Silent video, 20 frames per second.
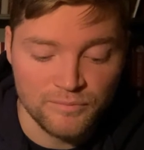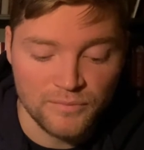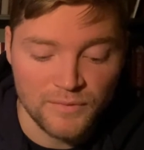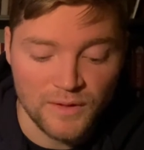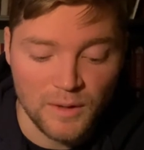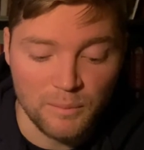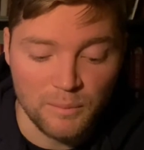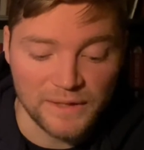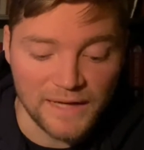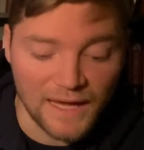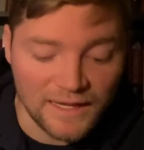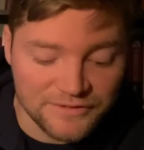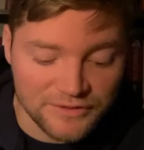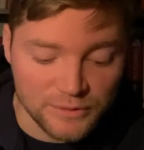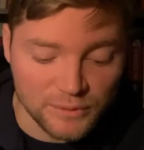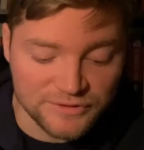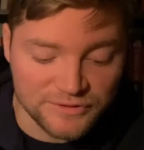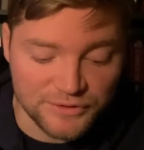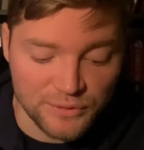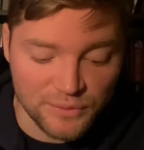But as he
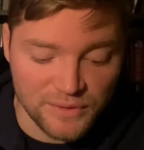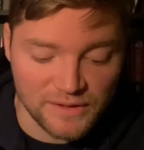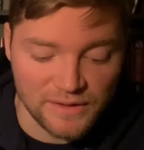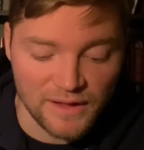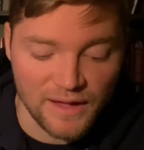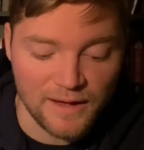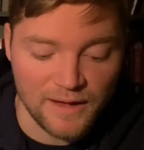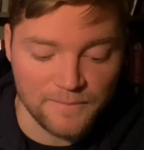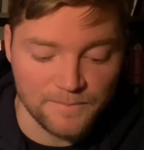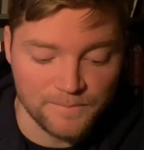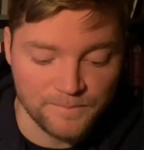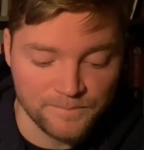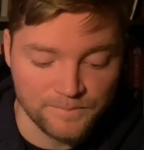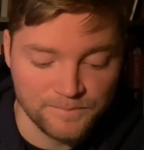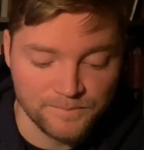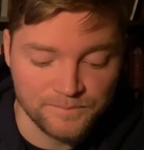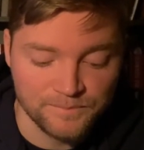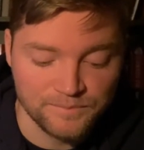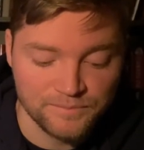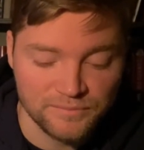was doing that,
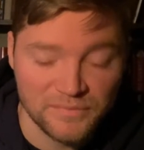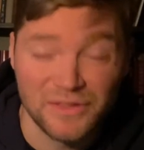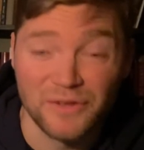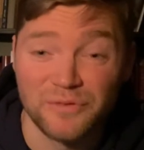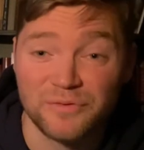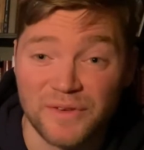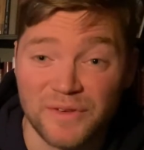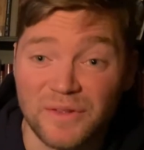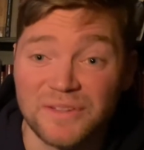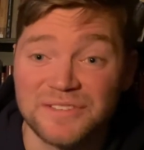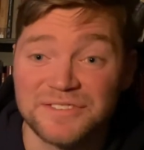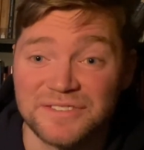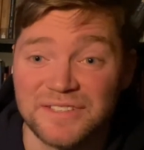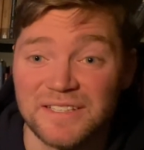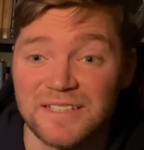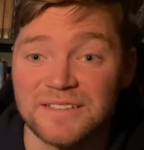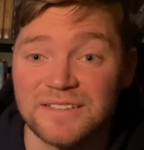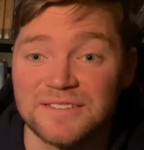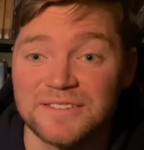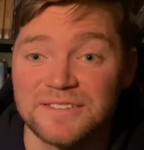the
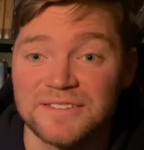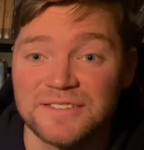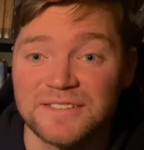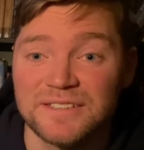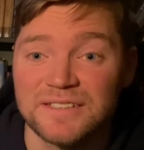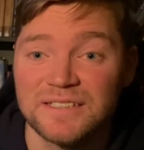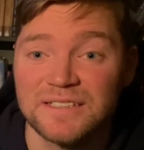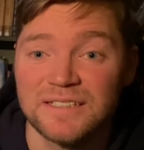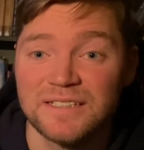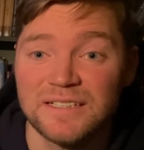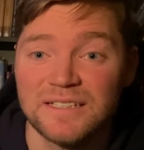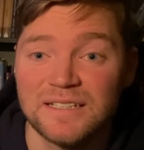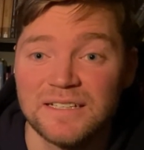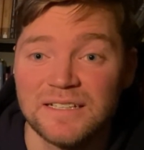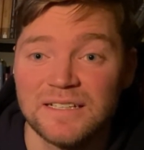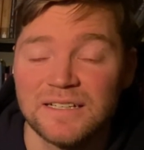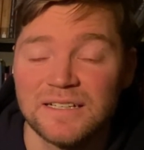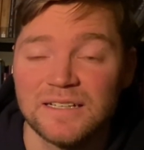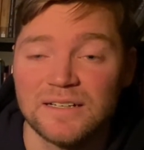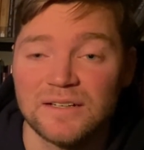Philistines,
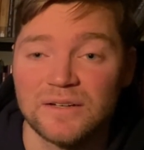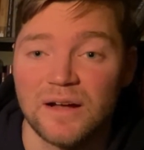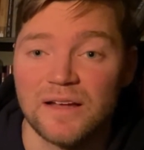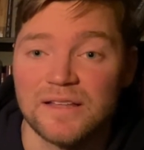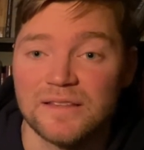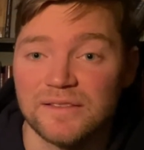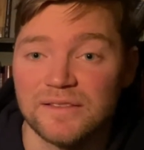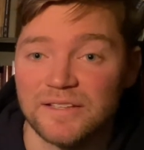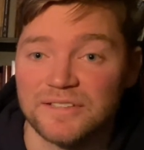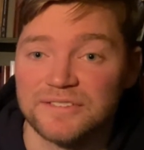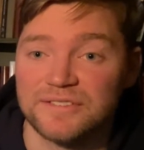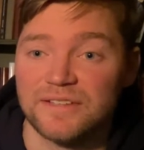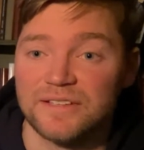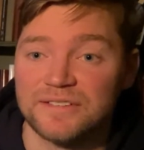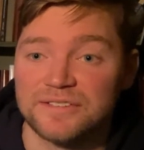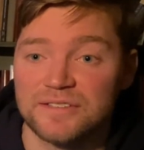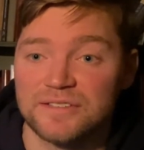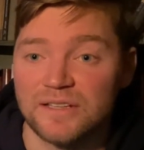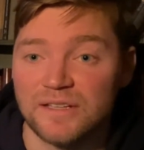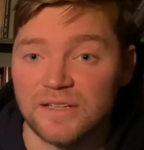right, this,
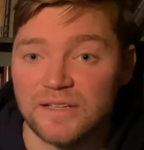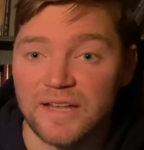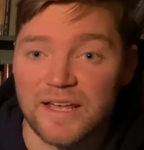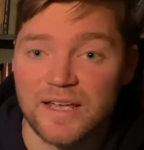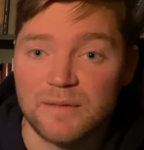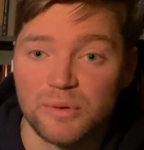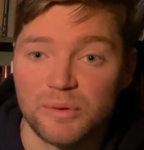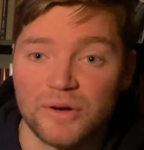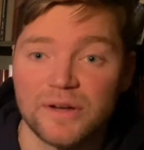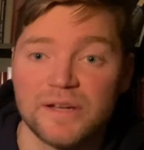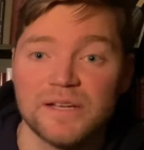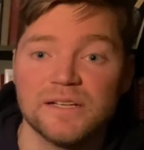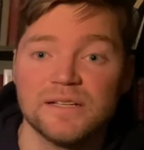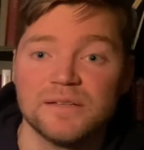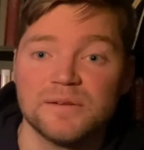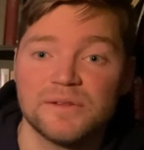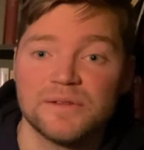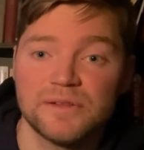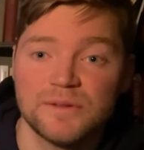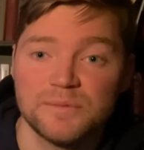this neighboring
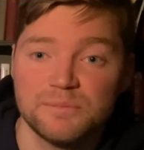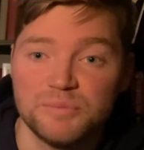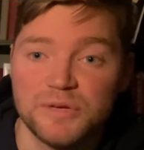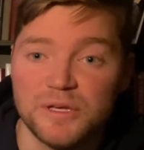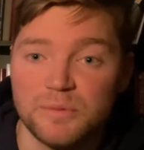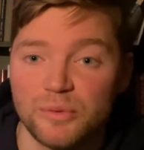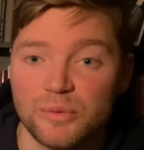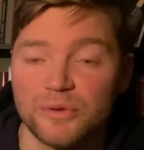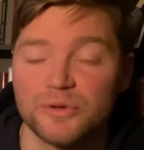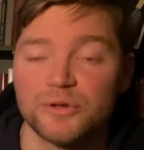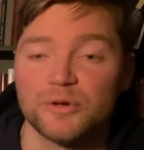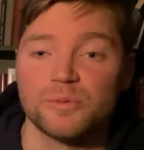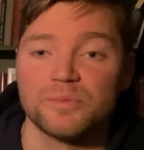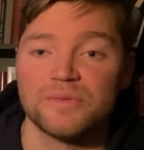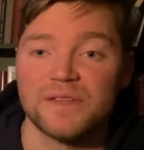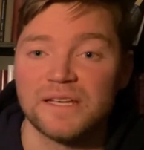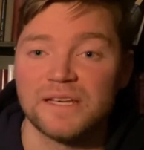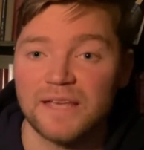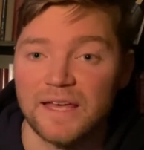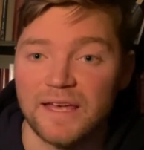people group, they
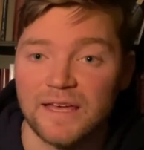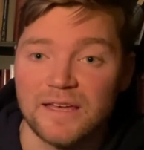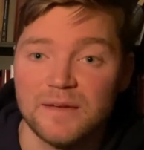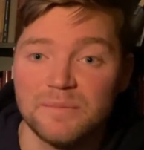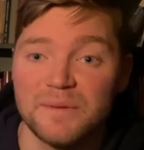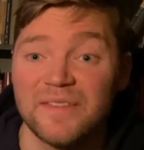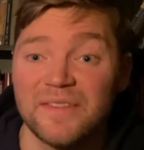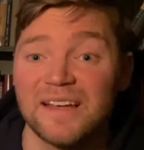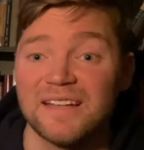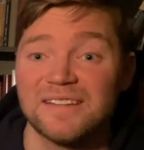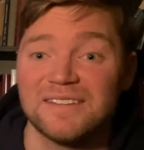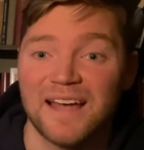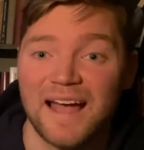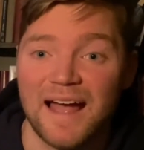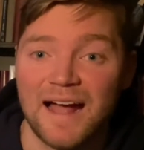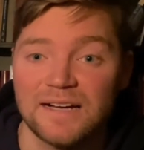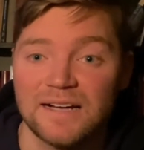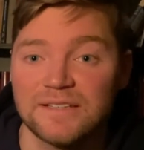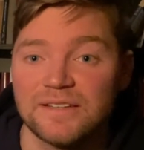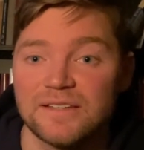came and they
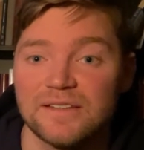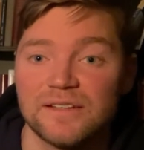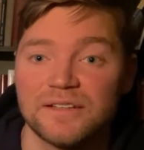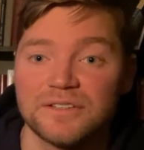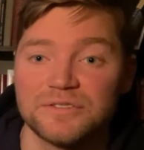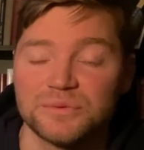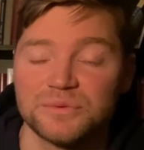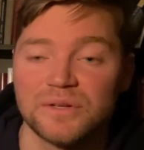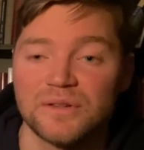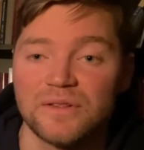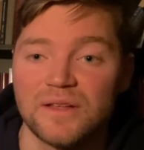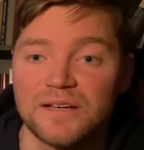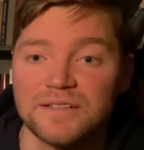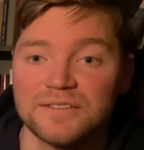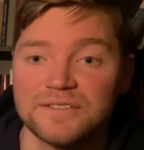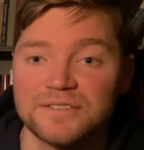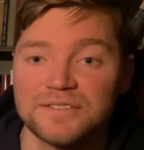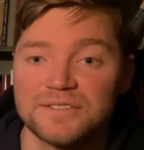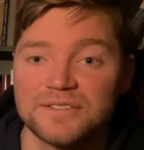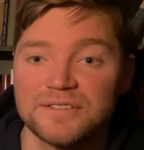attacked the
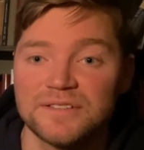Israelites.